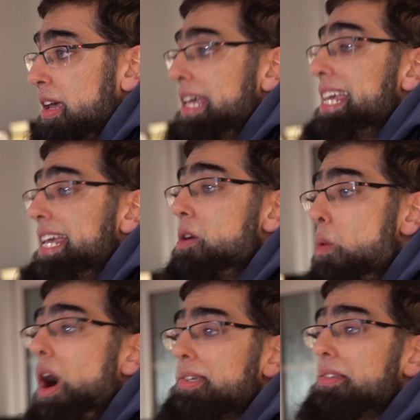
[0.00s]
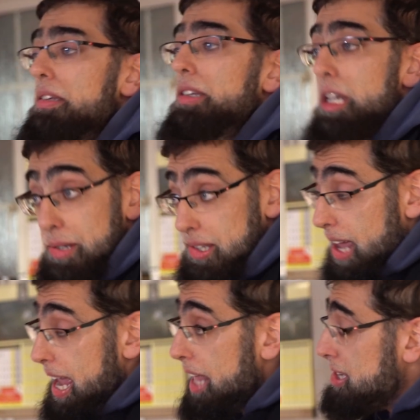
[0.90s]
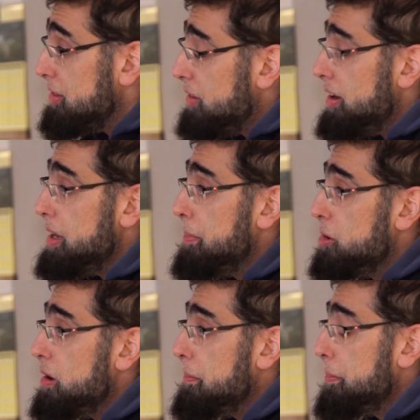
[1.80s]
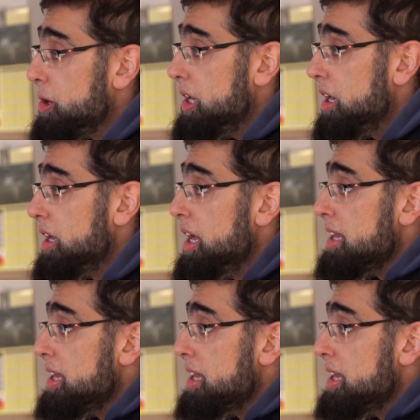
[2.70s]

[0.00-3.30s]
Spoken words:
He was the deep state, and that's a very important point